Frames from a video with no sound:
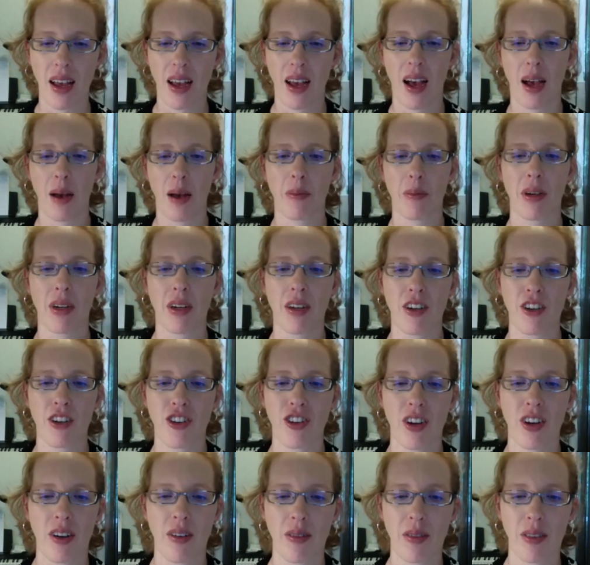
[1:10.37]
I'm going to
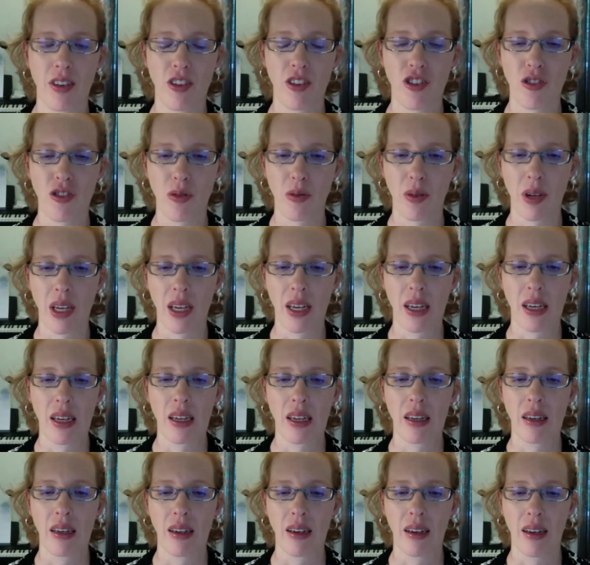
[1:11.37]
share the
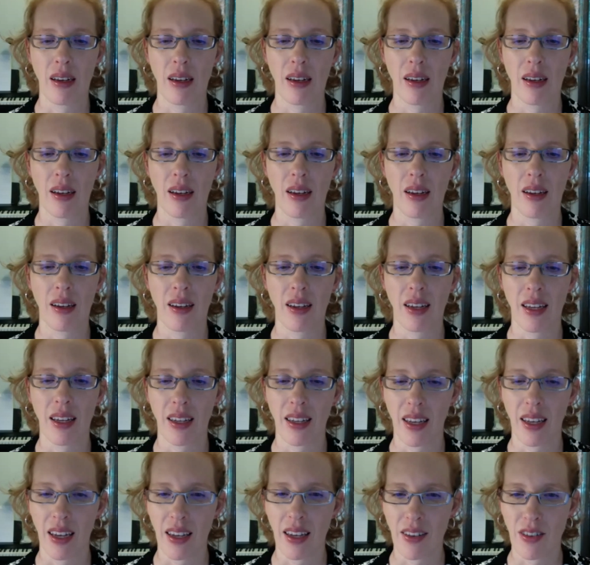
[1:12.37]
screen in
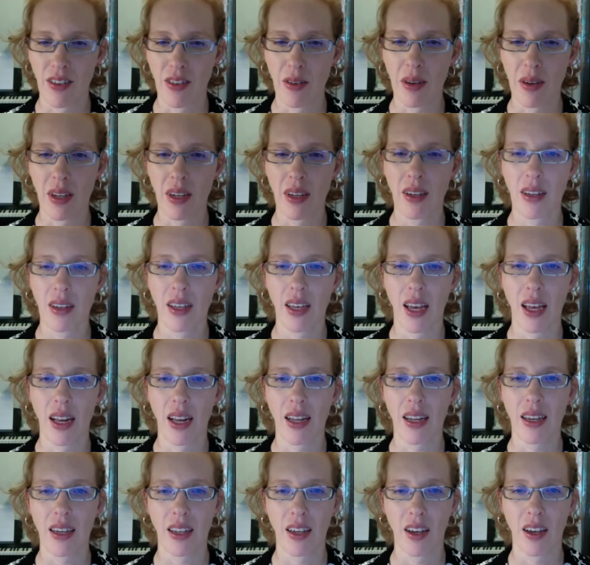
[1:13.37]
case you didn't get
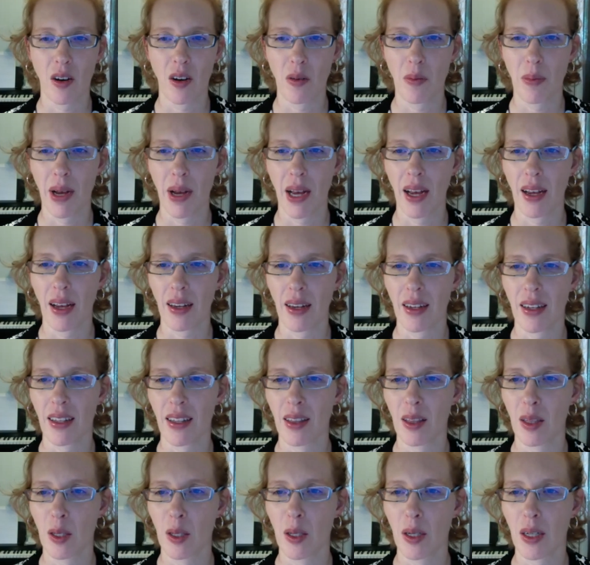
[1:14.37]
it. Go back
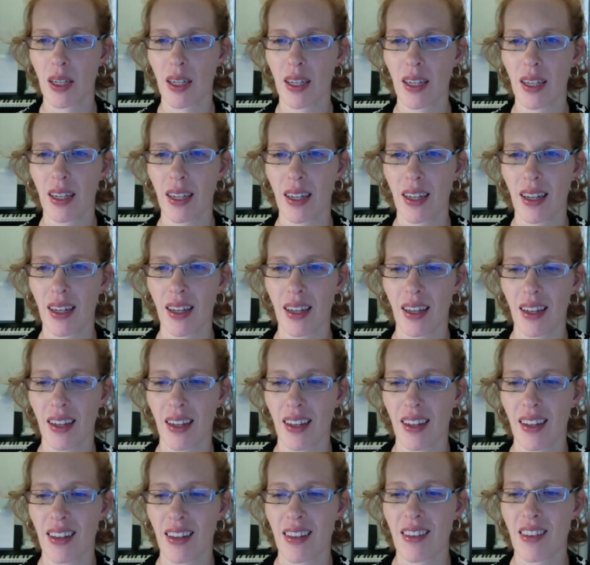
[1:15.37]
and look.
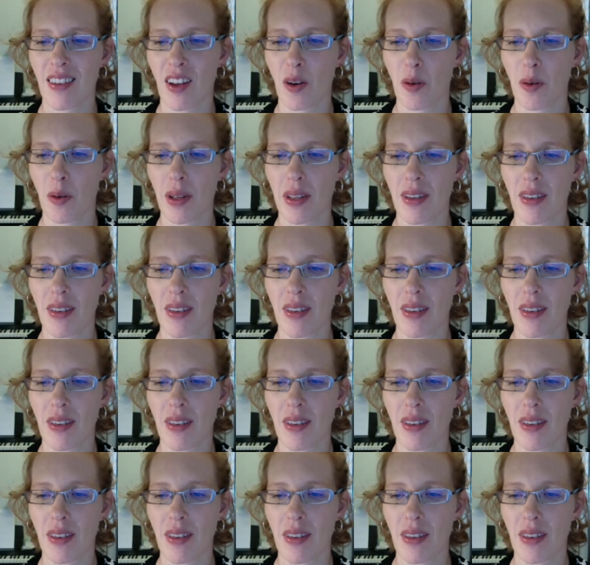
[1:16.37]
So it's